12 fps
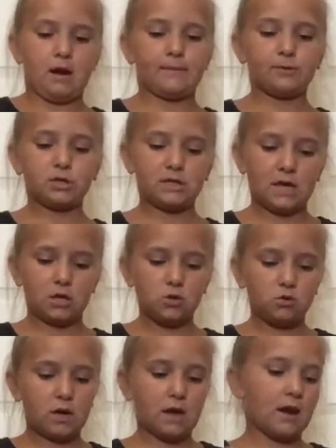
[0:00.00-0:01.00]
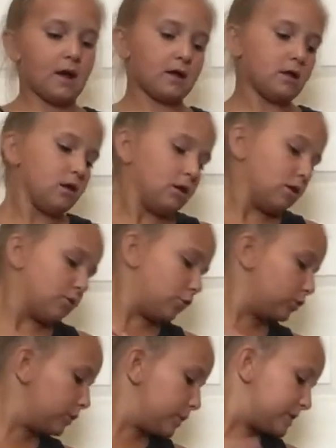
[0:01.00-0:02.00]
I'm just saying you cannot the
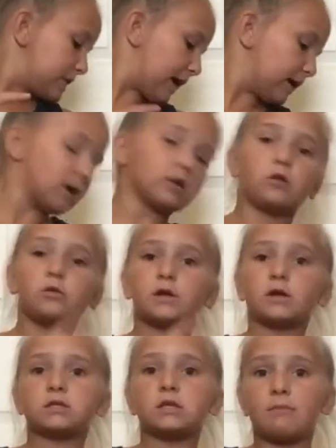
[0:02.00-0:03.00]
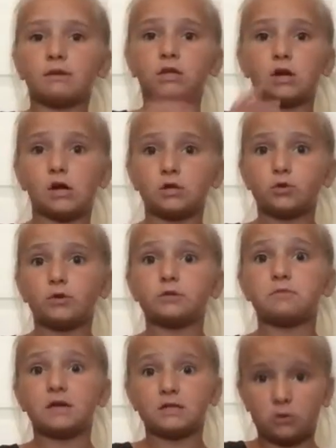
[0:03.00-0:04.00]
only reason I got glow in the dark slime at the dollar store is
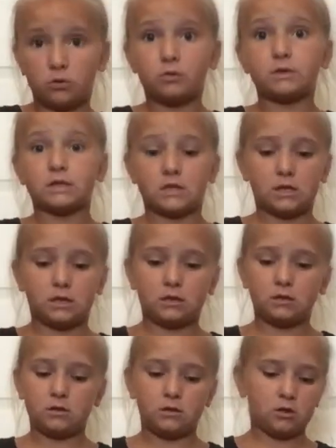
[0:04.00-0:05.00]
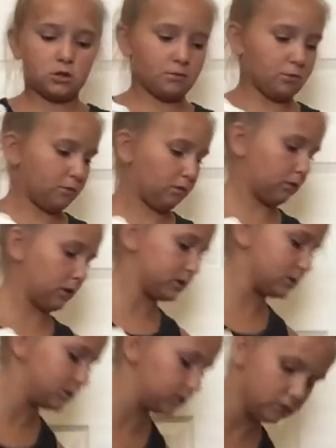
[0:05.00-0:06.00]
because it was in
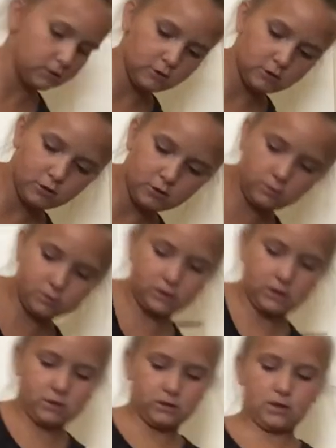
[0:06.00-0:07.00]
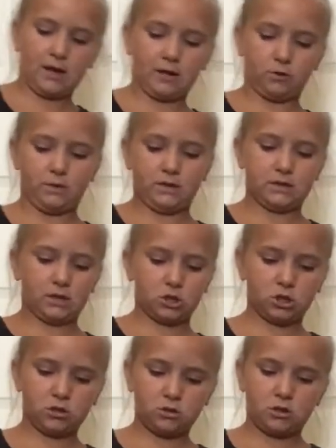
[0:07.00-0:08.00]
this. It was in the Halloween
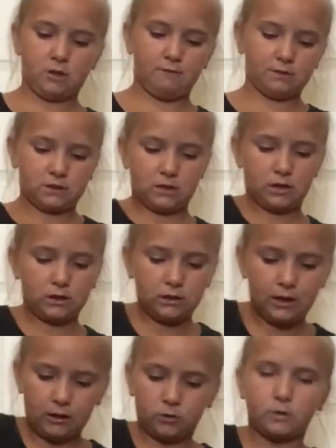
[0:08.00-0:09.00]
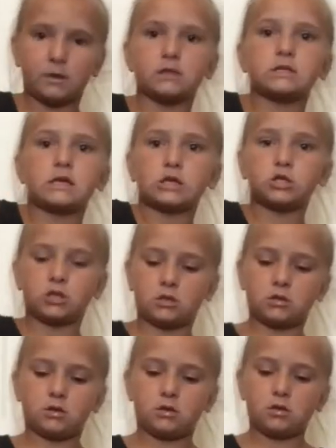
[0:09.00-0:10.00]
section. If it's not in the Halloween section,
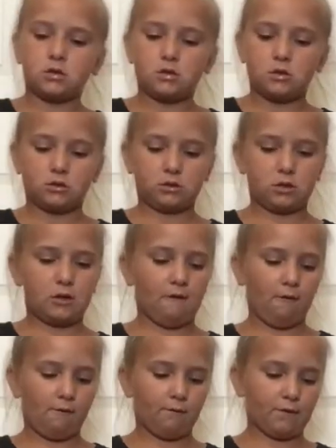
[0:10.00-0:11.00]
it,